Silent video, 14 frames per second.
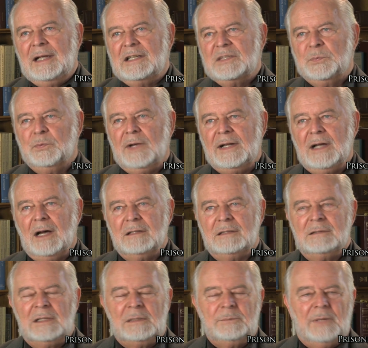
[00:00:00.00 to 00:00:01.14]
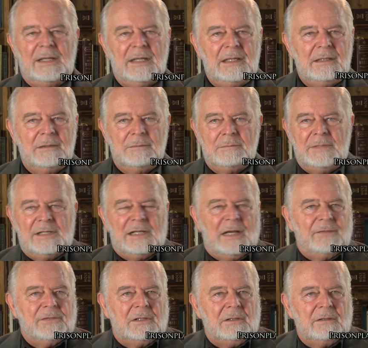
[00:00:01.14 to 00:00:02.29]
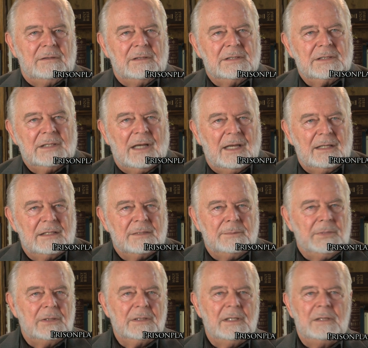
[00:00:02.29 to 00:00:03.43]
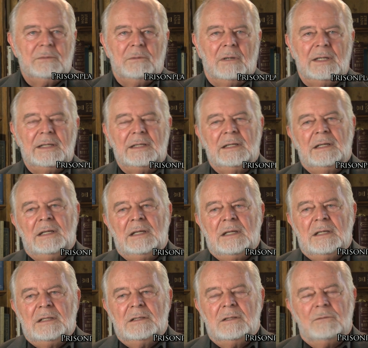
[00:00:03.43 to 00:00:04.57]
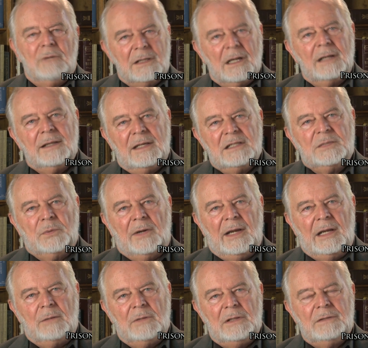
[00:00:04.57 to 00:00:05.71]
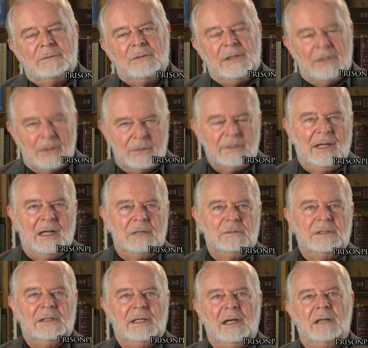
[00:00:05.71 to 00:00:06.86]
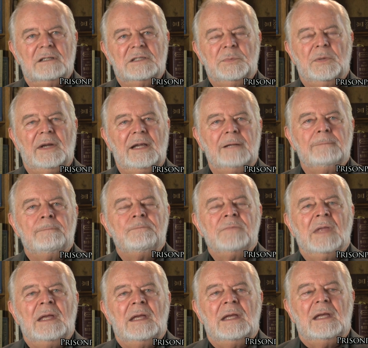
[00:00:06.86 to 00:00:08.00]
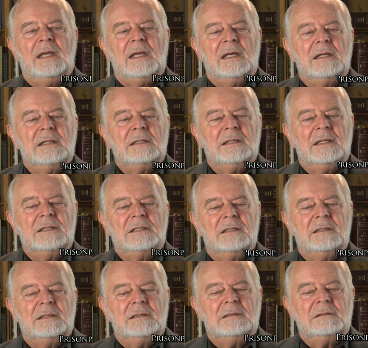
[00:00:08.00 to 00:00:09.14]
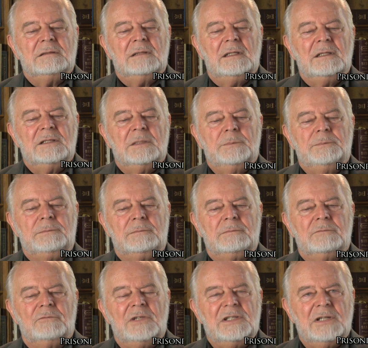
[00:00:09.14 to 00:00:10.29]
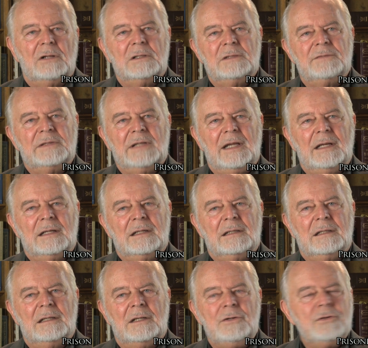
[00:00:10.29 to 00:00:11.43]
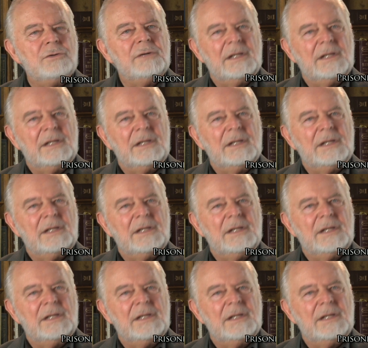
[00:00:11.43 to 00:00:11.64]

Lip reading: and spread out, and by the mid-afternoon the sky is milky white. So what are they spraying? We know now what they are spraying, and it's a result of a new